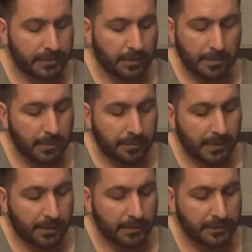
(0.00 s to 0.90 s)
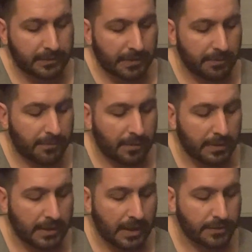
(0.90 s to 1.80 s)
middle finger on the 7th fret on
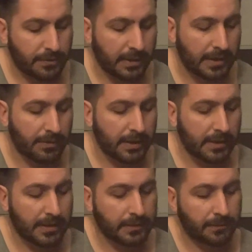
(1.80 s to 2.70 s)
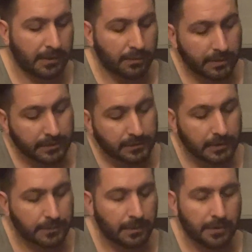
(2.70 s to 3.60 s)
the A string and your index finger on the 6th
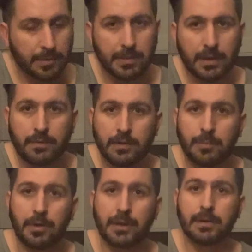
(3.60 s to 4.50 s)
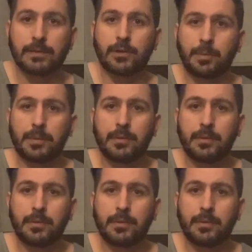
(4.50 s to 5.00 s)
fret on the B. You play the rest open.